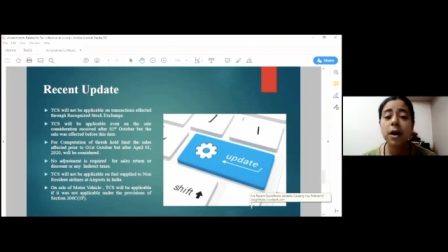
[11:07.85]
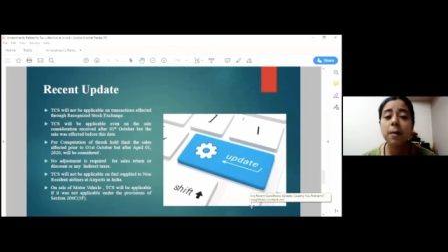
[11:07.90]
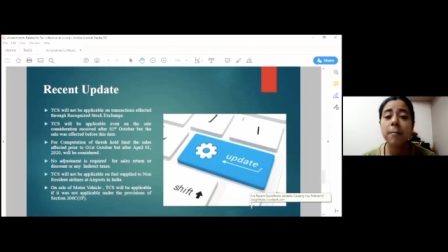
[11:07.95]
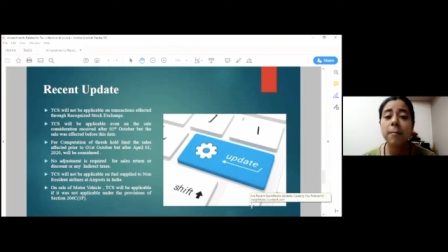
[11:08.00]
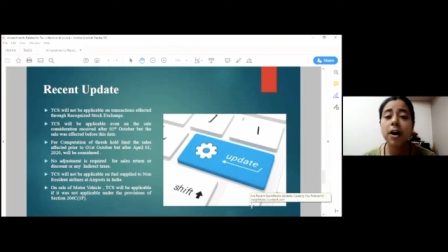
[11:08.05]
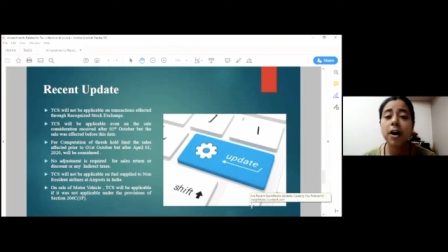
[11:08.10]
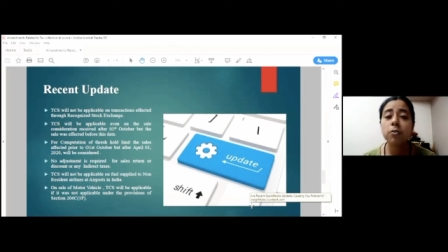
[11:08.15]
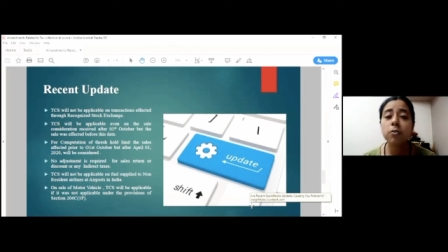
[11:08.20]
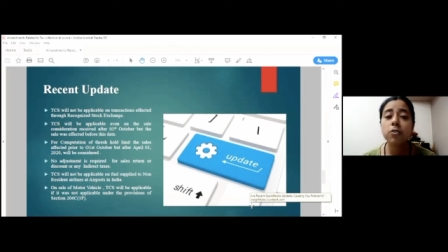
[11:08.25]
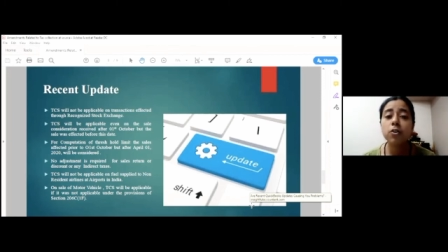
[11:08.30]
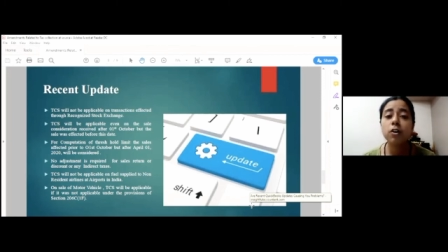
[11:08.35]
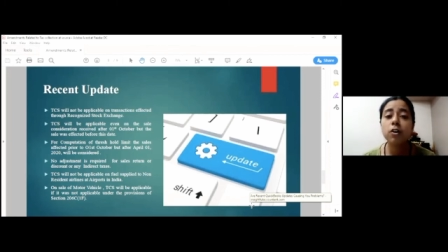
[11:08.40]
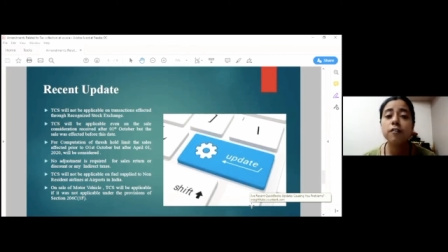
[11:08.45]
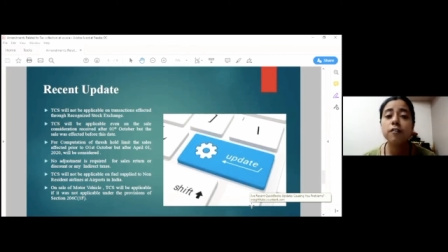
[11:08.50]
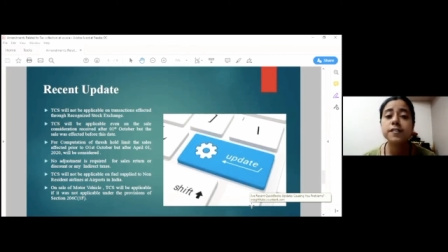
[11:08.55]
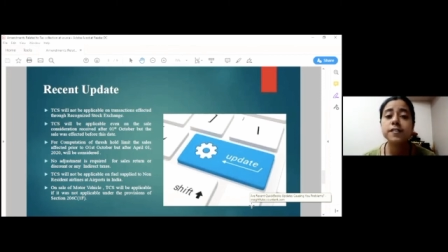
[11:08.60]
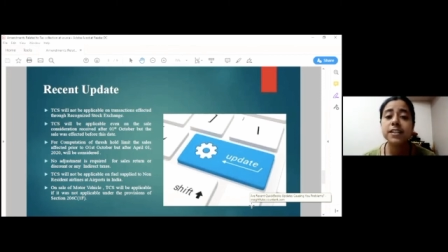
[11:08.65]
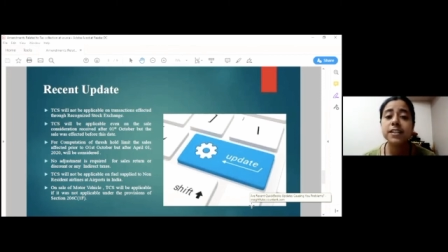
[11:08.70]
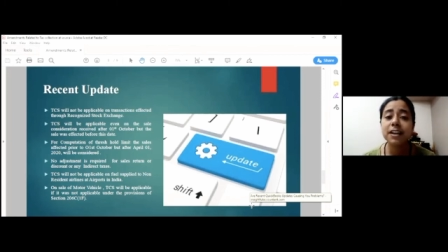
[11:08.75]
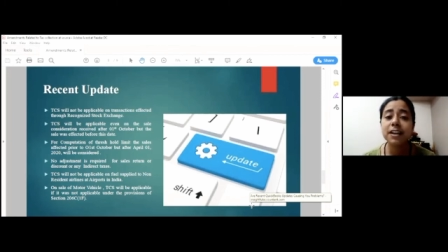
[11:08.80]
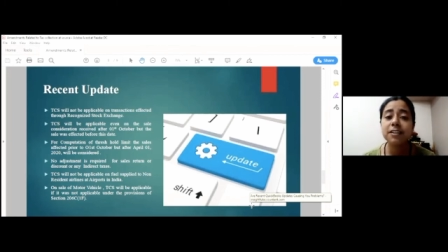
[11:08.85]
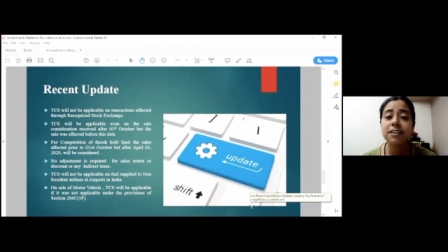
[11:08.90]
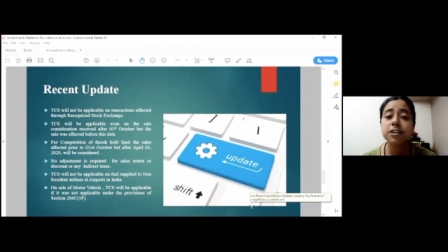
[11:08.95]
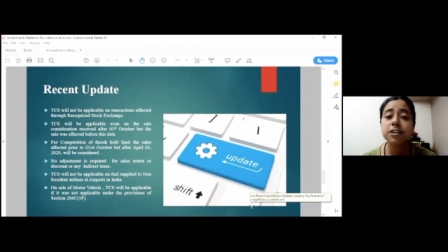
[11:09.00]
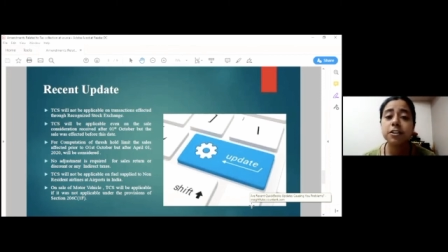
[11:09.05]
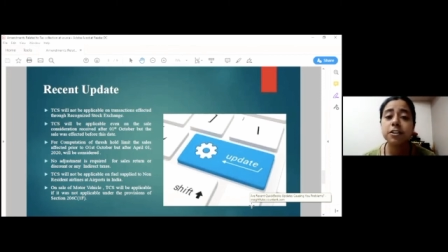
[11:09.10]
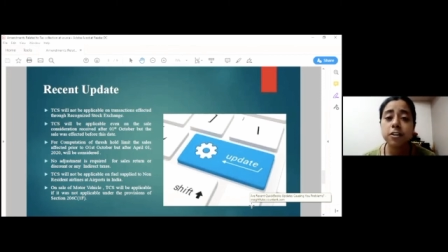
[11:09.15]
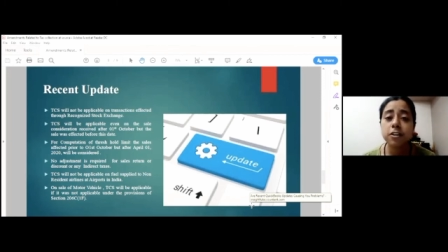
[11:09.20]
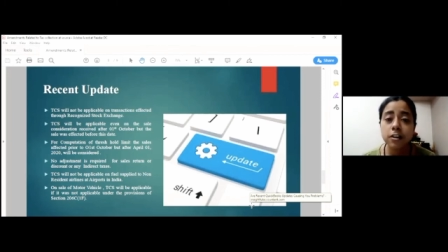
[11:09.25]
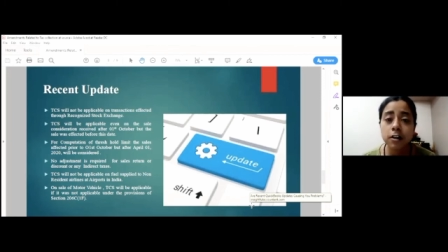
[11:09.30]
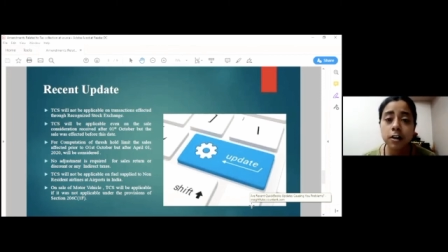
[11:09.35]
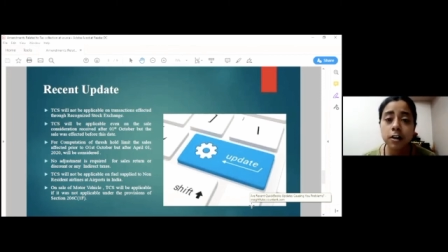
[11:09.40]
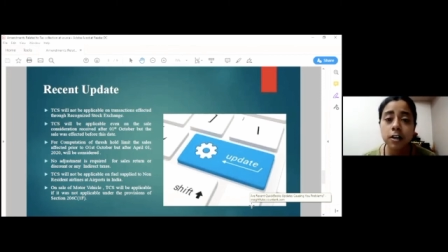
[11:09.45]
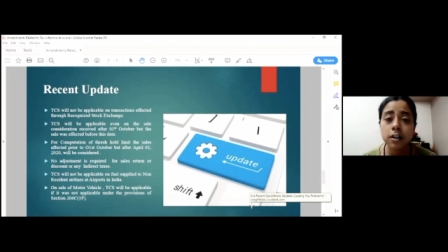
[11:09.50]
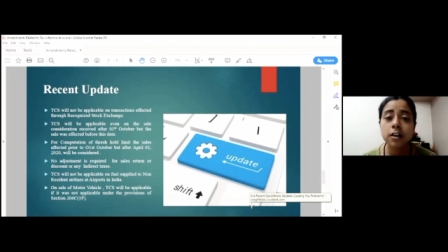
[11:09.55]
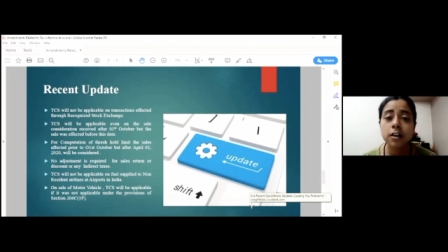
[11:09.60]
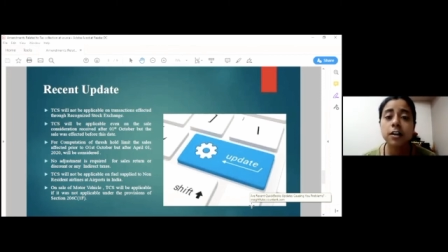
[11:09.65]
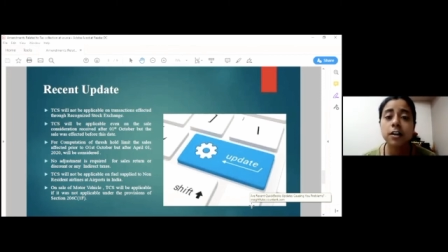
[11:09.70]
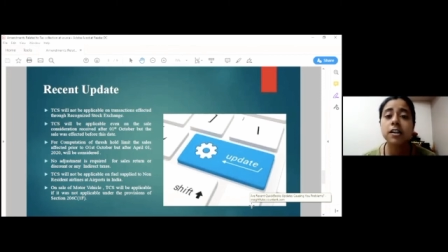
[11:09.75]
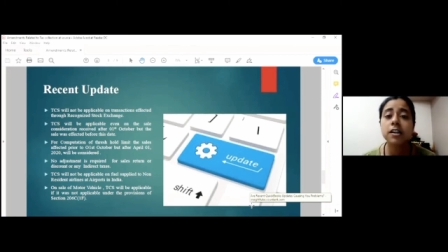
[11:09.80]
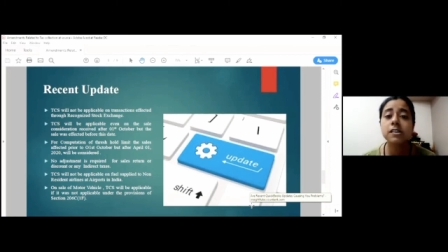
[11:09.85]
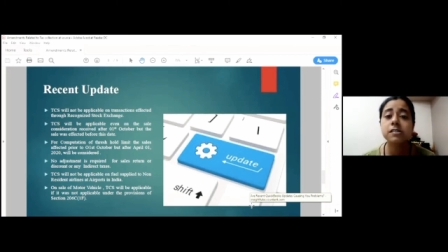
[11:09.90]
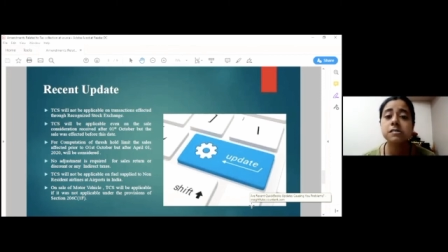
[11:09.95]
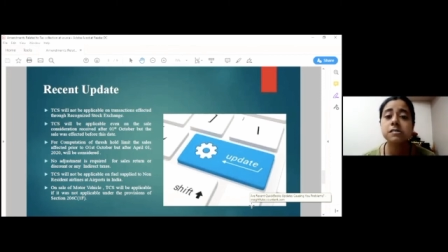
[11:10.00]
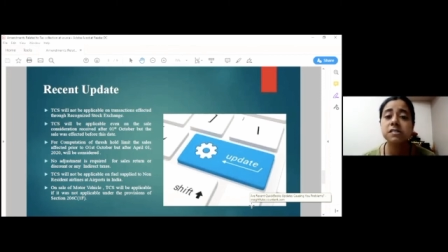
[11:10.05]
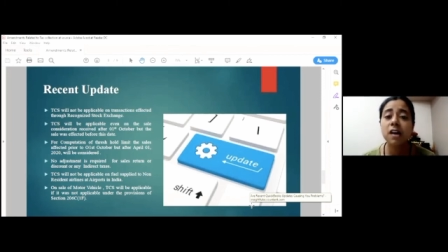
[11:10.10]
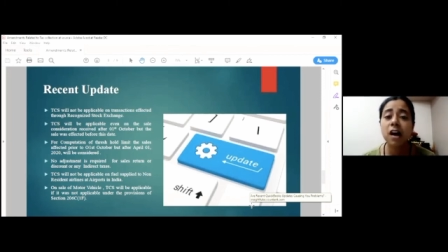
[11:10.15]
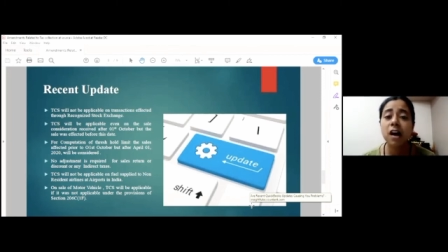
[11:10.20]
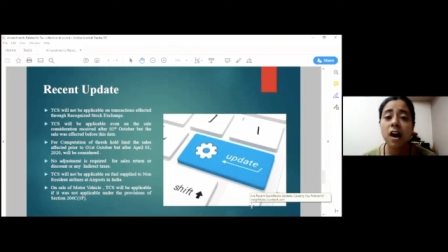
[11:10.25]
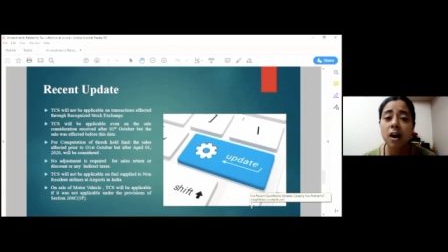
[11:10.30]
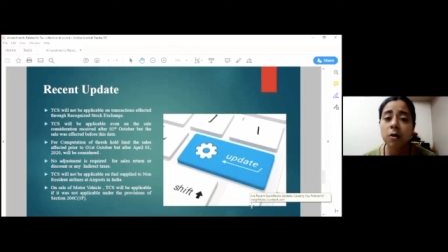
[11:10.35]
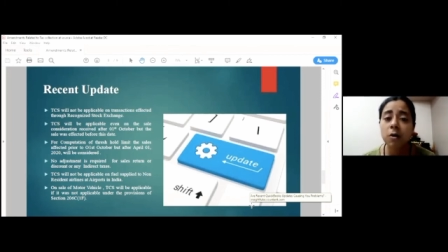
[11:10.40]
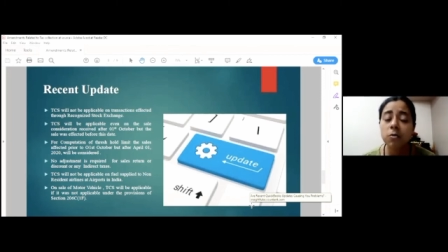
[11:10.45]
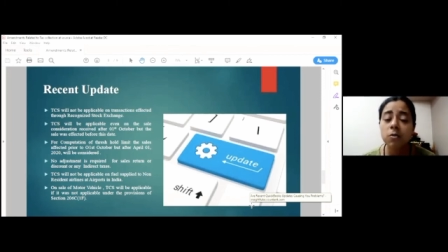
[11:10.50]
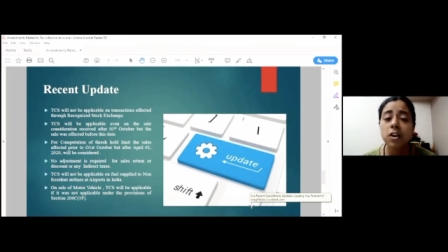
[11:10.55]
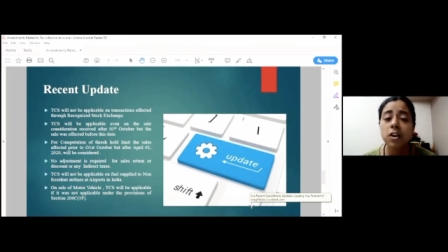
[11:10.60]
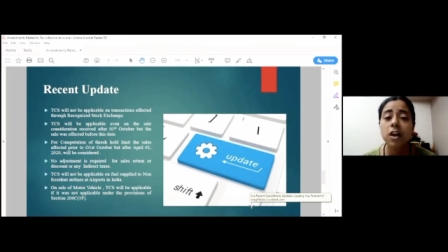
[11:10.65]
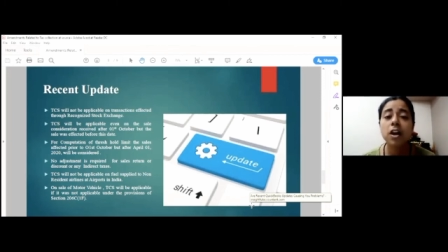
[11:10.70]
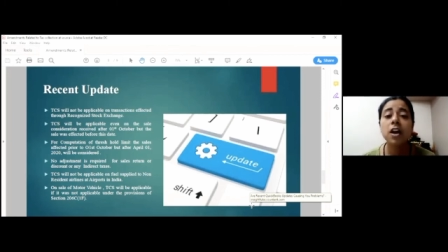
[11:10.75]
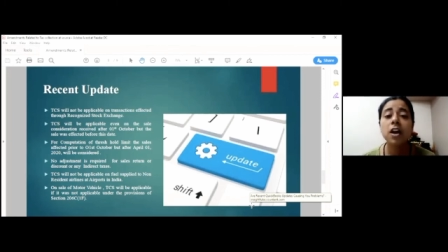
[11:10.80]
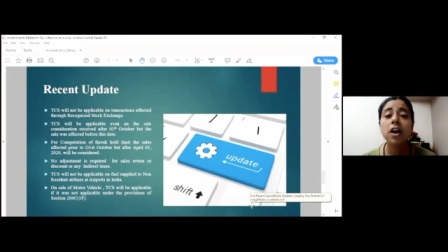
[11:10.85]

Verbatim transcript: amount of sale return discount